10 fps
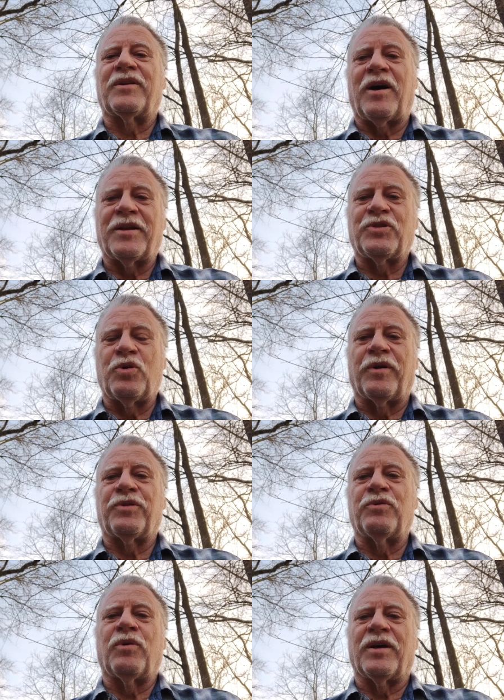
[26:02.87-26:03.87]
God is doing
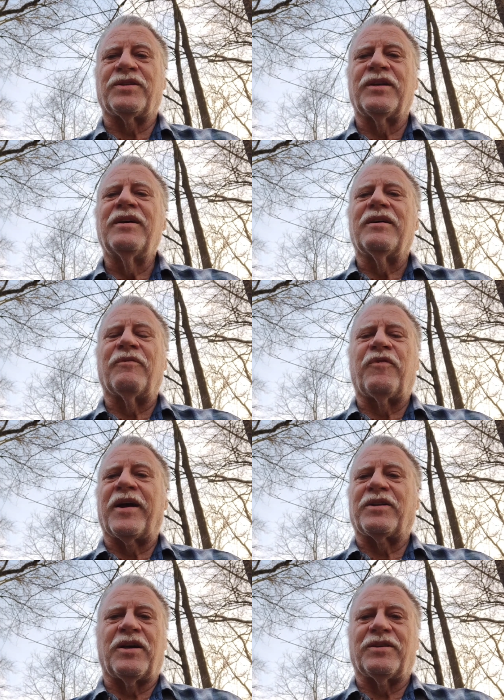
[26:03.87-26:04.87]
through us
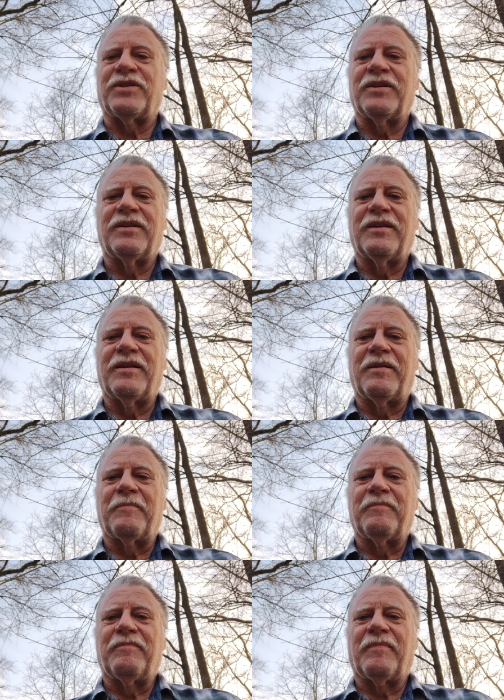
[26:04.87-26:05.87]
affect us.
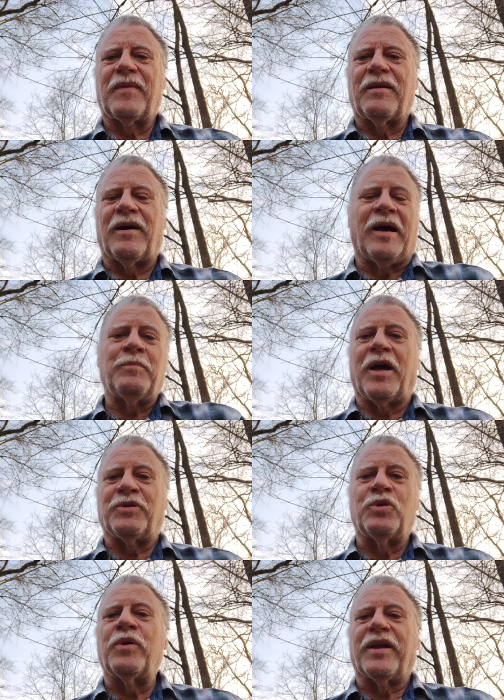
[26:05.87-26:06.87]
I'm not
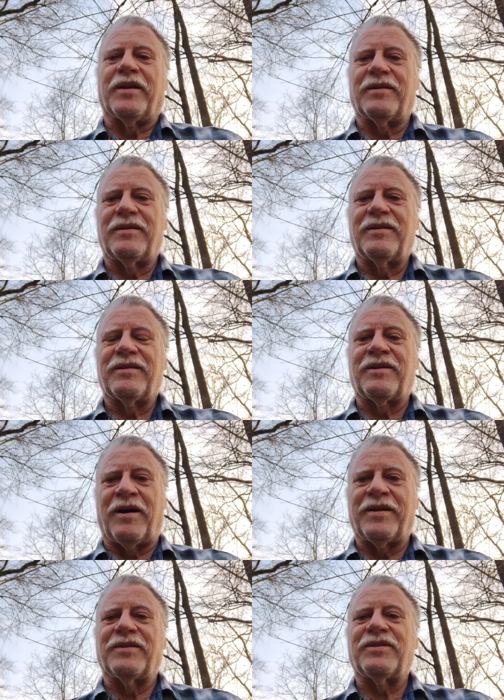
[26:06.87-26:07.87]
doing it.
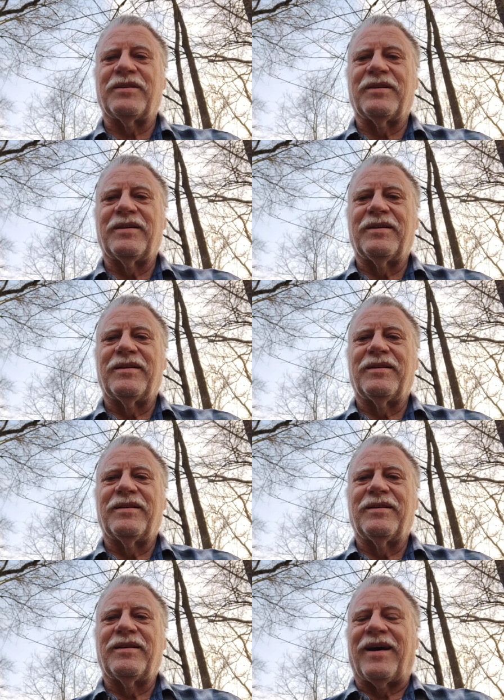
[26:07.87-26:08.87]
God is.
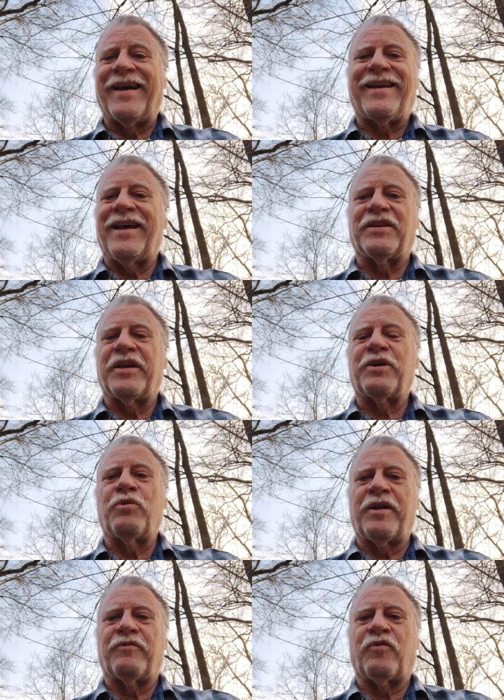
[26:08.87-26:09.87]
I can't take
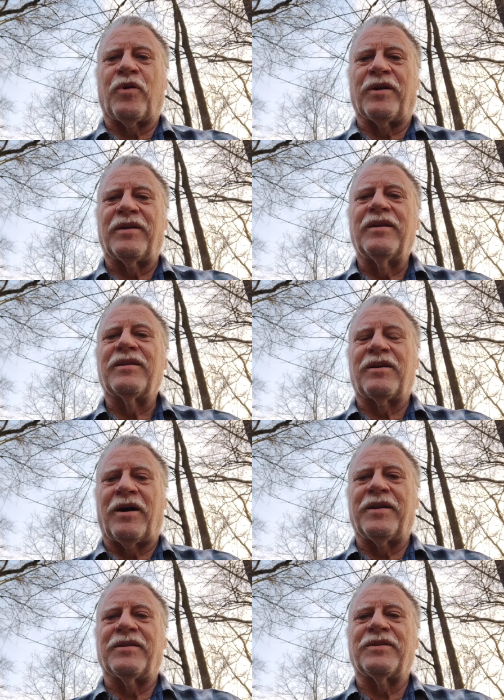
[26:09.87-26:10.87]
credit for it.
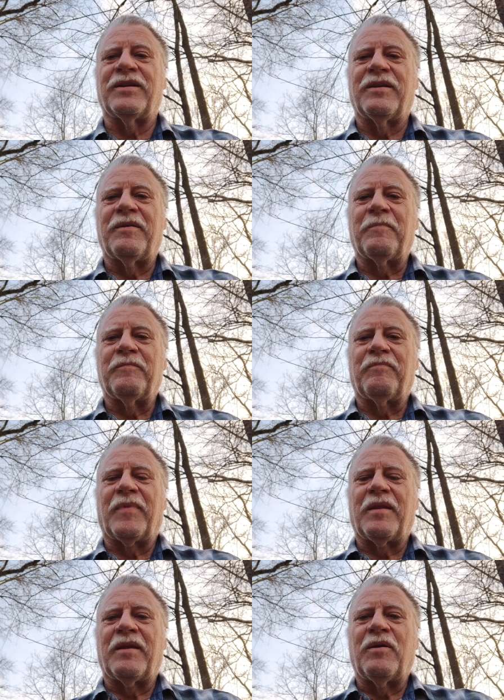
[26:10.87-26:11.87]
God is.
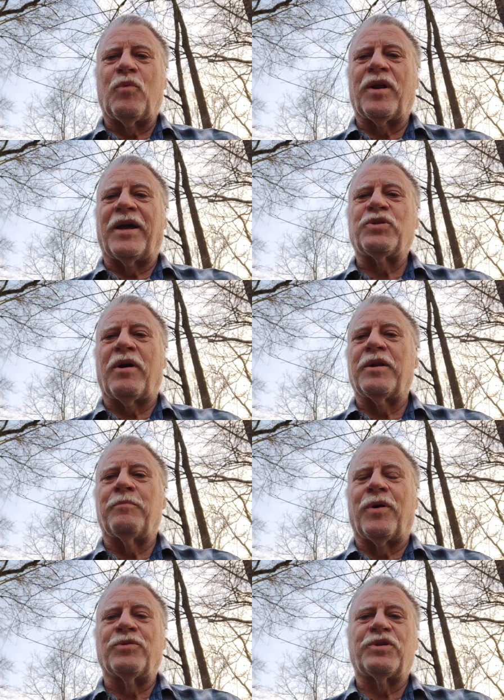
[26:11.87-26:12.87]
When I try to
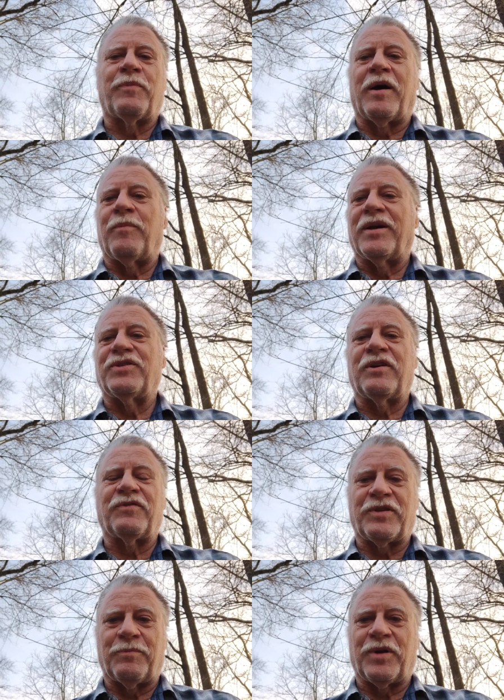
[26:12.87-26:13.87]
boast about myself
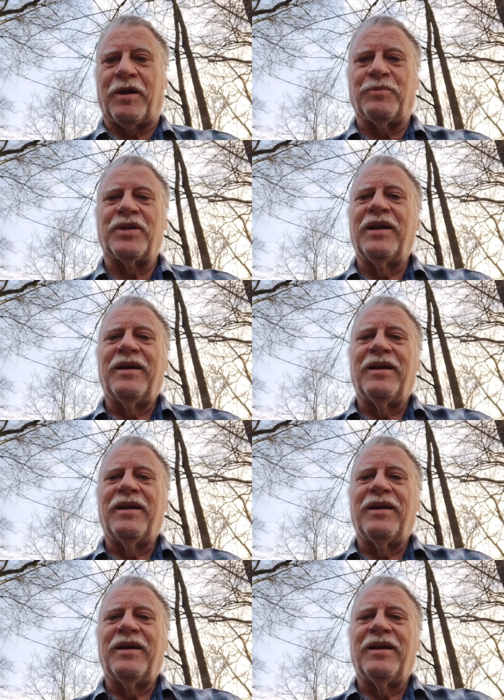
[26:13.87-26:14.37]
sometimes,